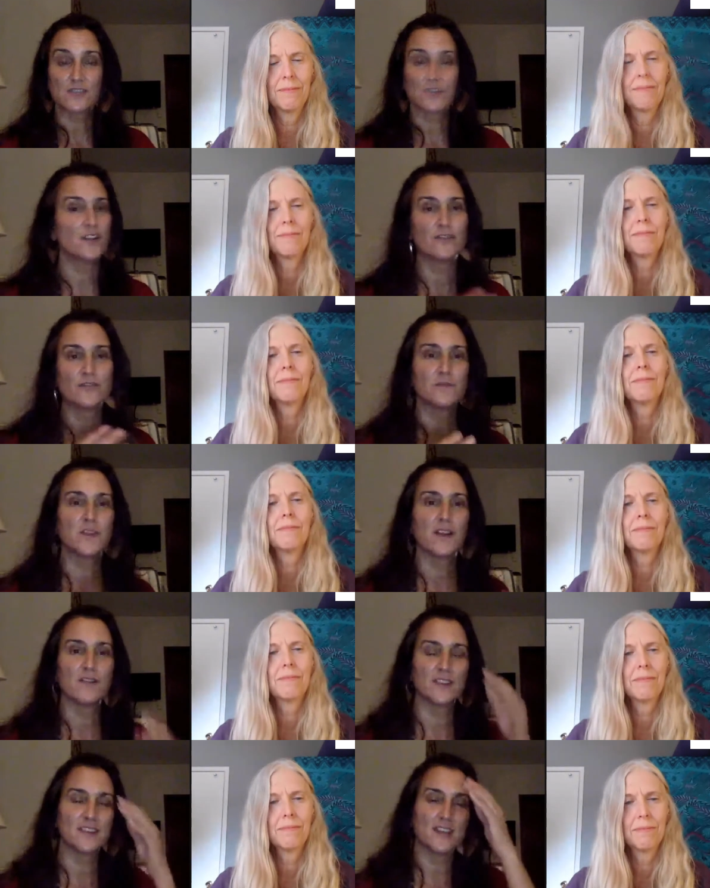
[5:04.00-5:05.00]
Speaker 1: cut off from
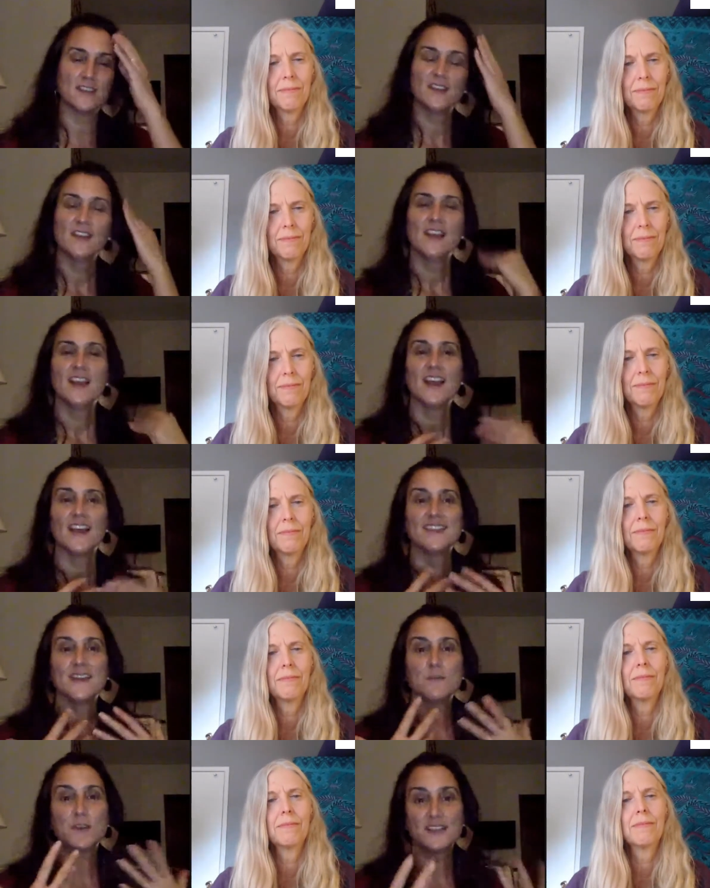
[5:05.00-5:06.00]
love, and then and
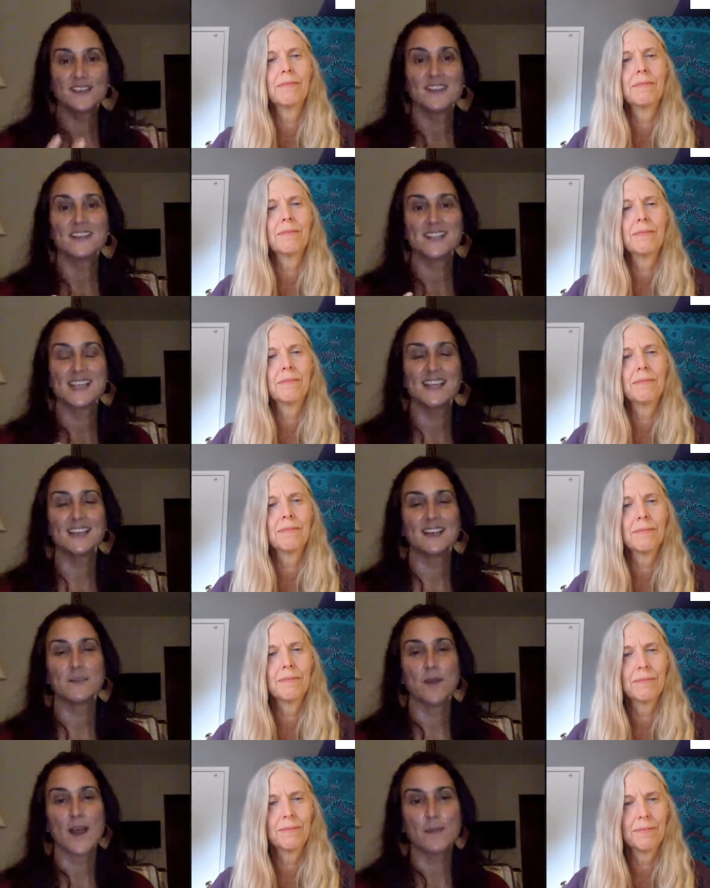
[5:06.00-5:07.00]
then when there's
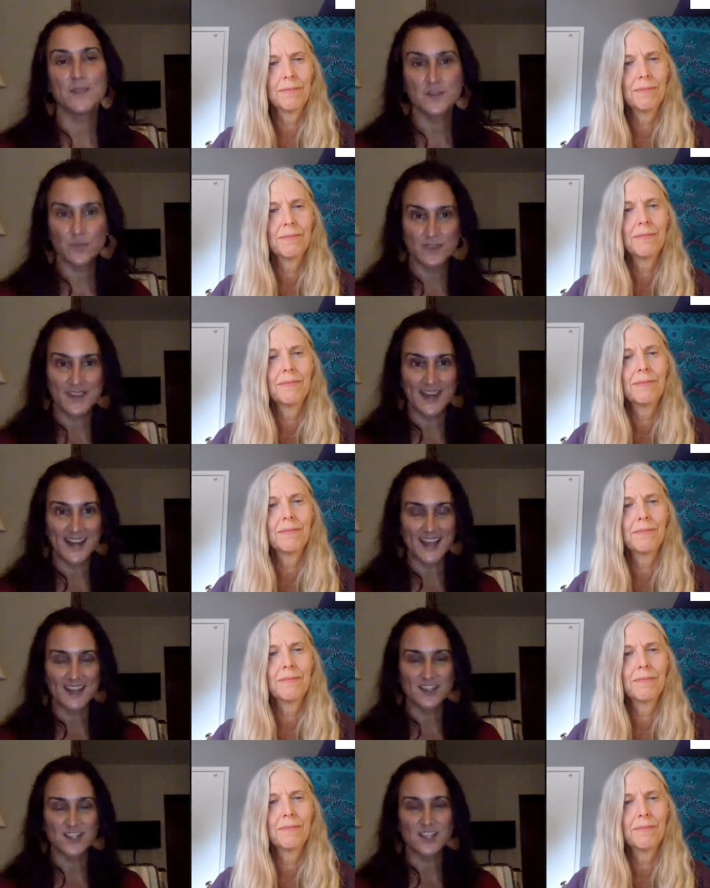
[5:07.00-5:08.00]
healing, what happens with that
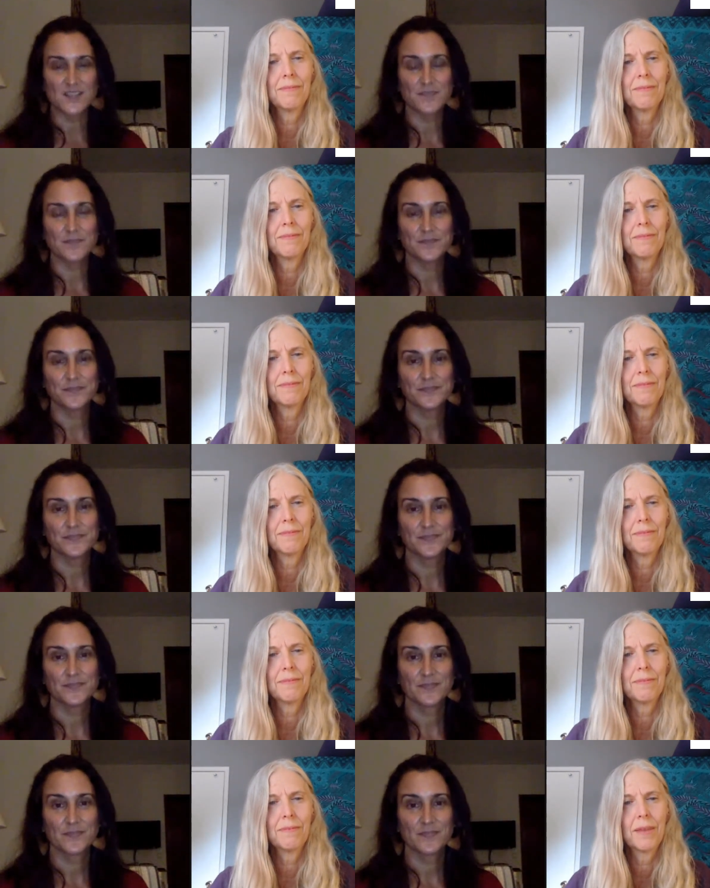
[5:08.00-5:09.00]
energy?
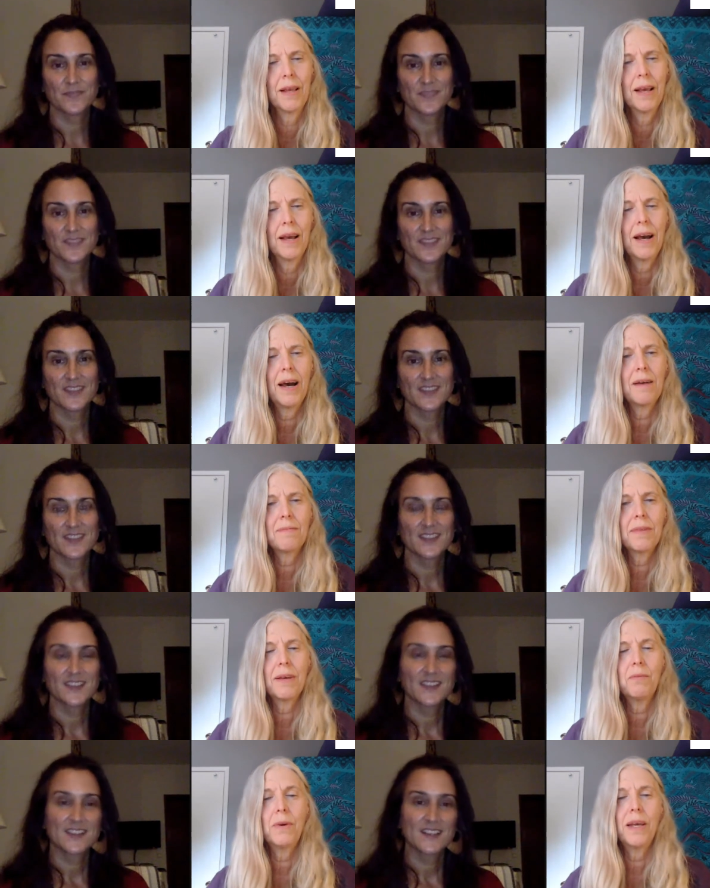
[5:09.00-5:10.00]
Speaker 2: Um,
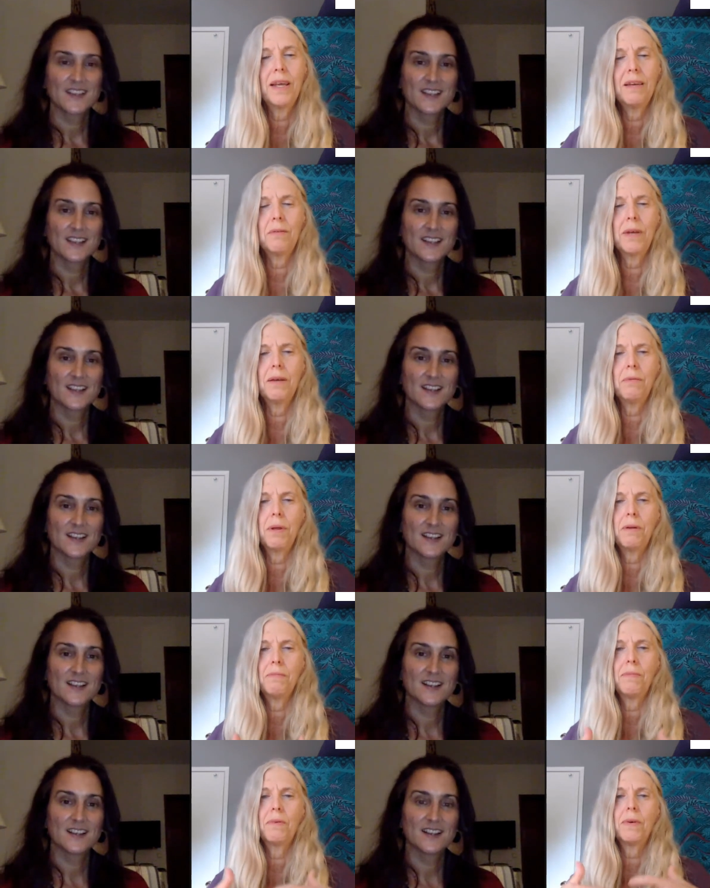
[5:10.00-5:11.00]
we we
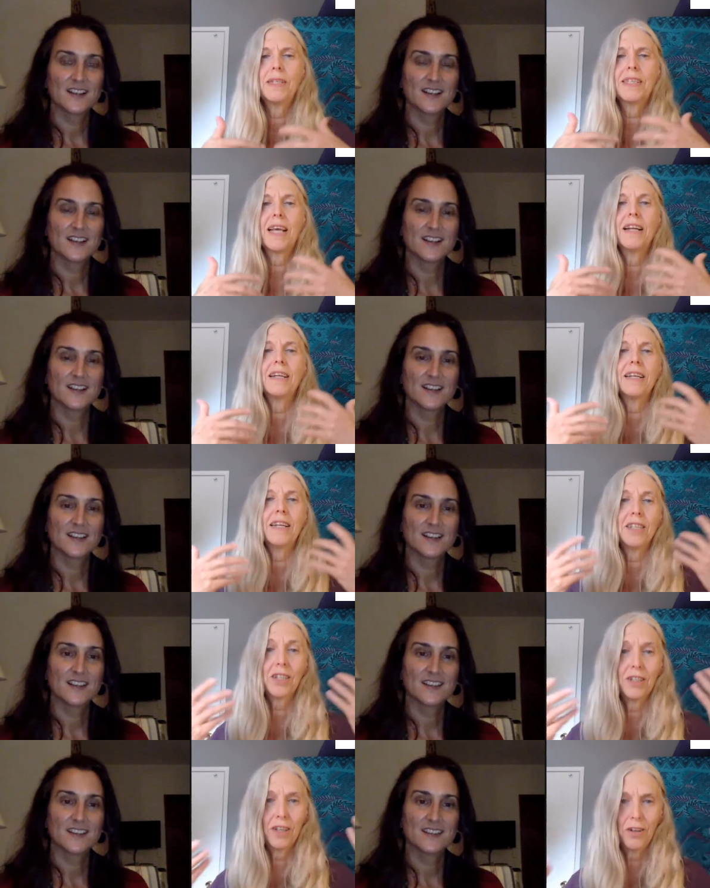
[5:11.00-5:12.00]
we we send it
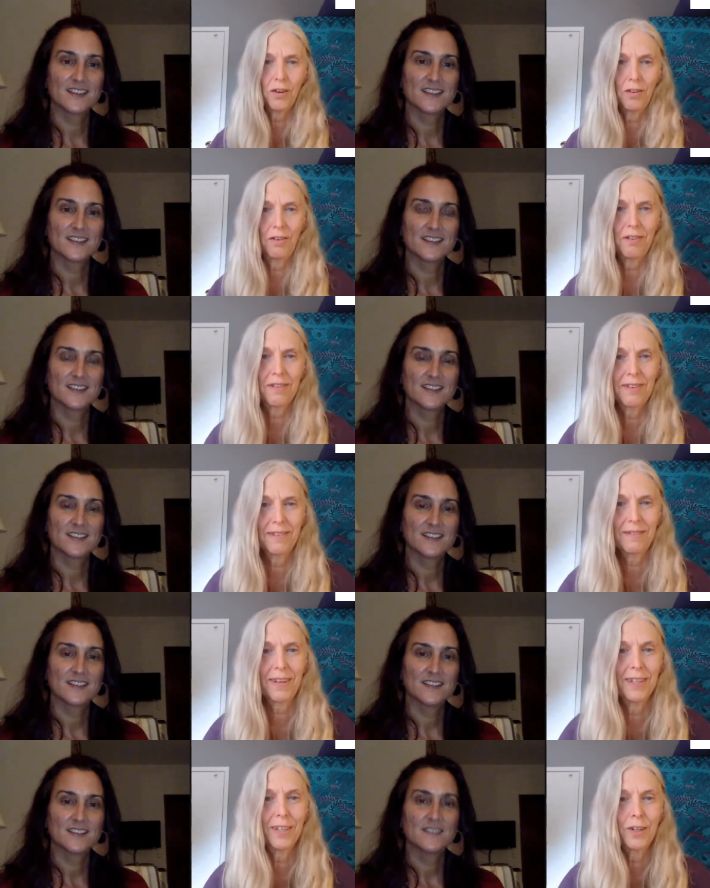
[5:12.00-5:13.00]
into the earth
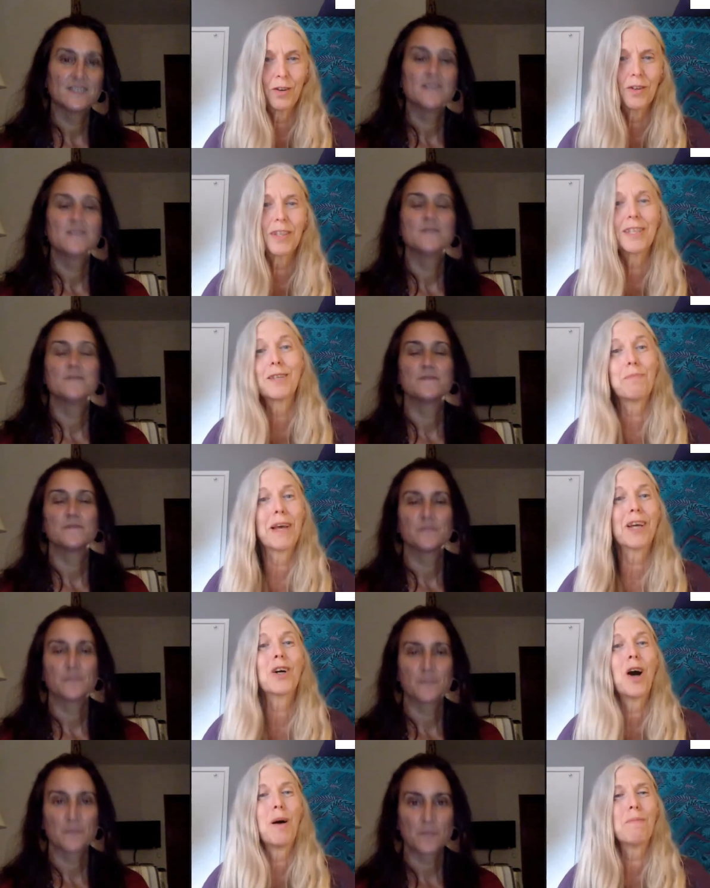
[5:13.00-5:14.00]
because the earth is a big
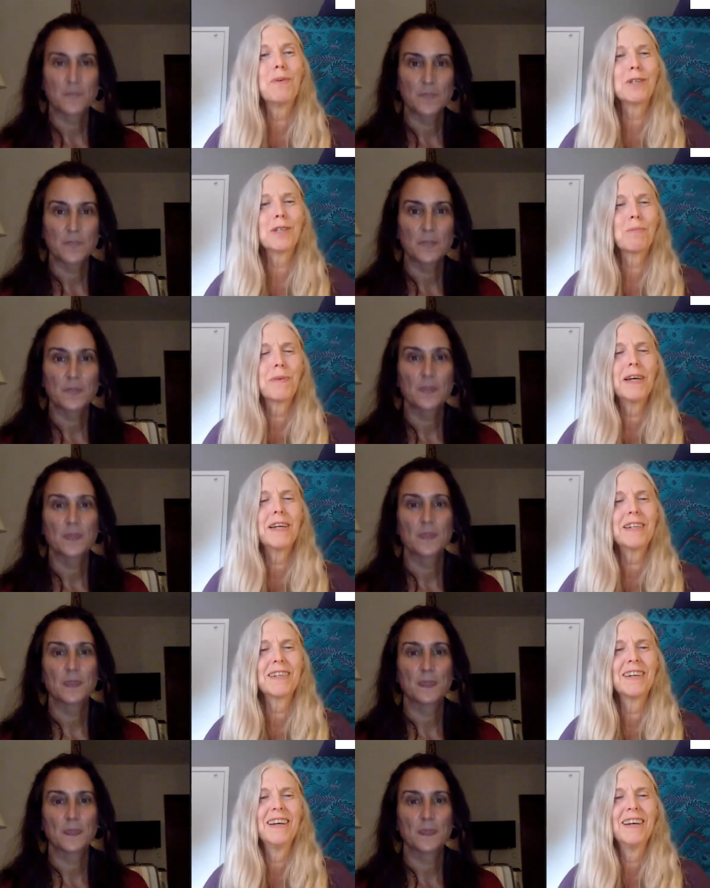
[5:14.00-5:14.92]
compost pit